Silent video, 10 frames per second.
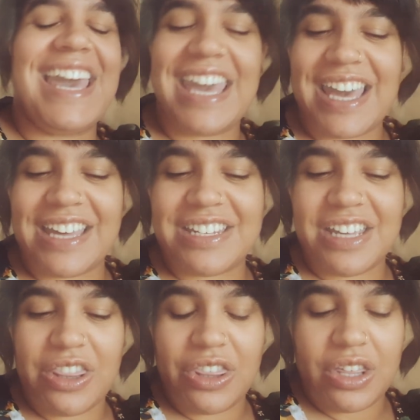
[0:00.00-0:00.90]
And
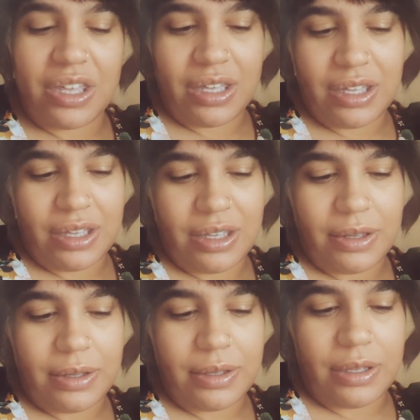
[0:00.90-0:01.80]

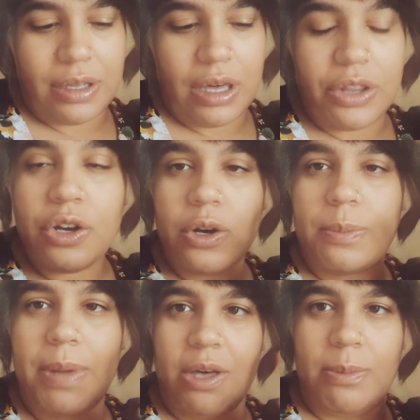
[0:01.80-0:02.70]
the other
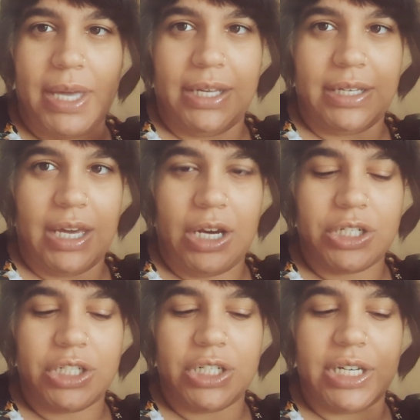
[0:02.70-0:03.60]
male main
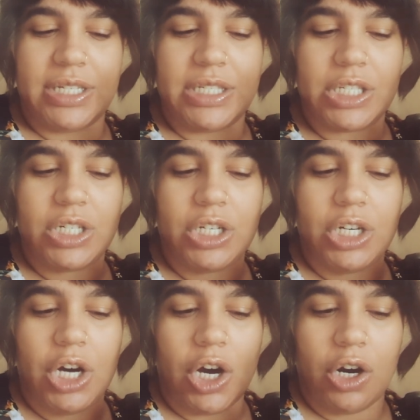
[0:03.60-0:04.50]
character is
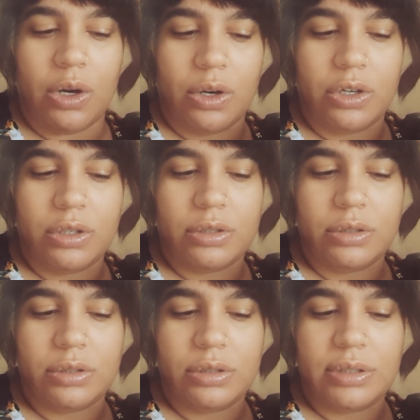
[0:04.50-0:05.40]
Car
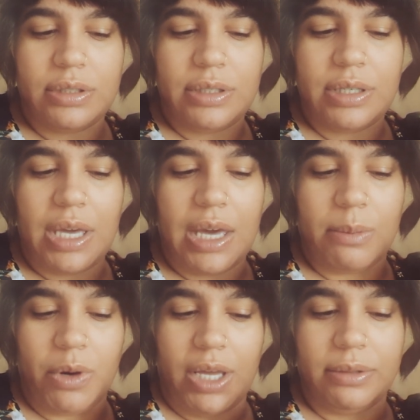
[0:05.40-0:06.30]

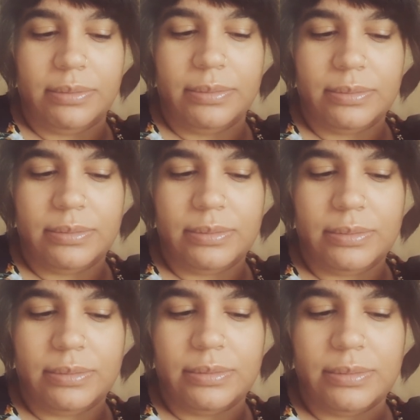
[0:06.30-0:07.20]
Kamran.
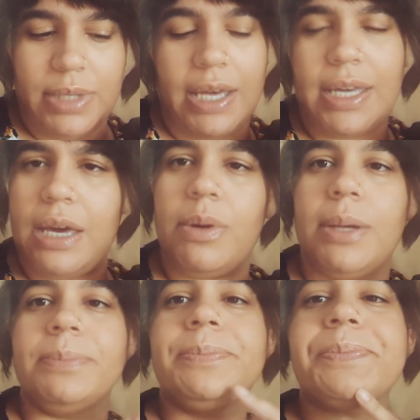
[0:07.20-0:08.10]
Yeah,
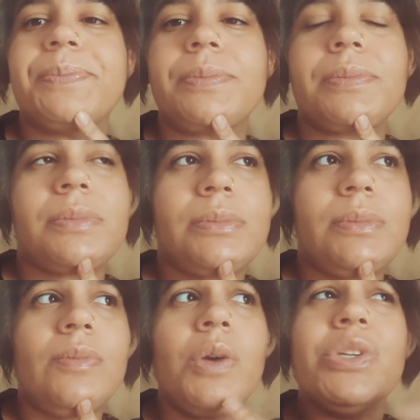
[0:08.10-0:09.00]
Kamran.
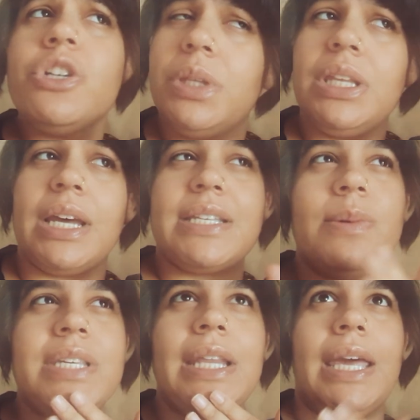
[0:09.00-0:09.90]
Which I really liked. I
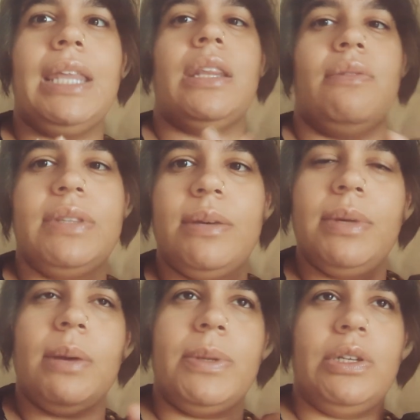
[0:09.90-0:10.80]
wasn't, like, in love with him
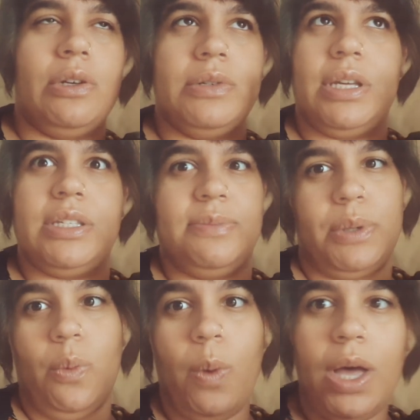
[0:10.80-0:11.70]
yet, but, you know, I was like, it's
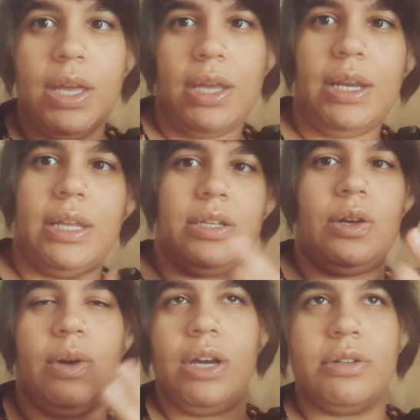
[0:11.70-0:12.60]
book one, and, you
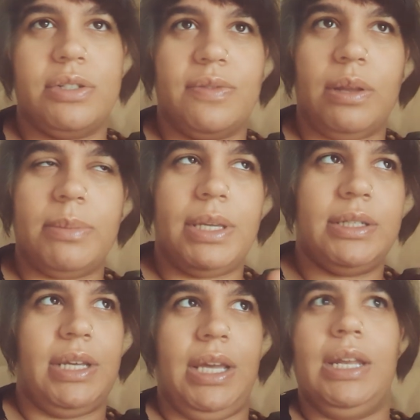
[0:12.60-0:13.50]
know, character
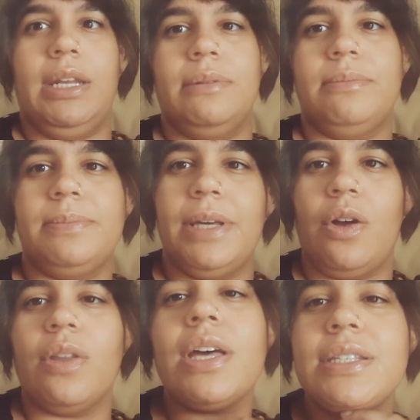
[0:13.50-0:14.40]
development, and, and
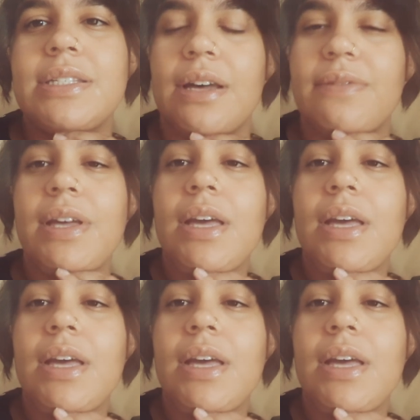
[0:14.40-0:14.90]
all that stuff.